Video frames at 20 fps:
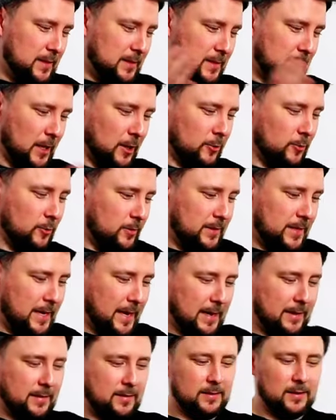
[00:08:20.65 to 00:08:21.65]
So
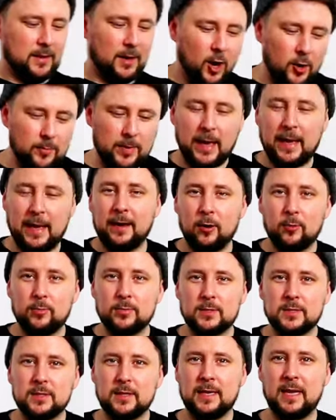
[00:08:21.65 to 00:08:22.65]
yeah, hope that
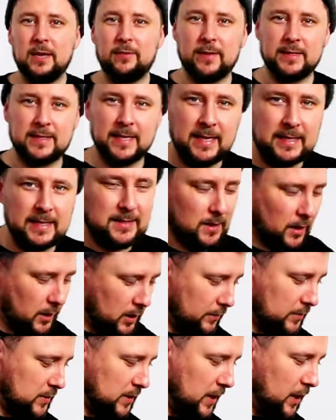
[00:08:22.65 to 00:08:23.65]
helped. If it did,
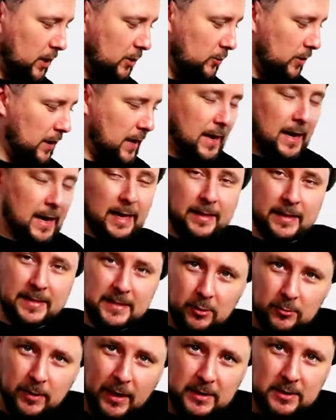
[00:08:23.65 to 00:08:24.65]
I'd love to know. And
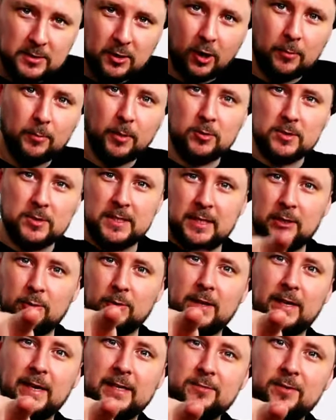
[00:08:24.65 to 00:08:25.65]
until next time, I'll see you
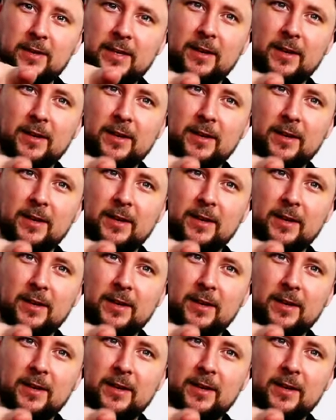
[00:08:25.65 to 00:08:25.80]
on the next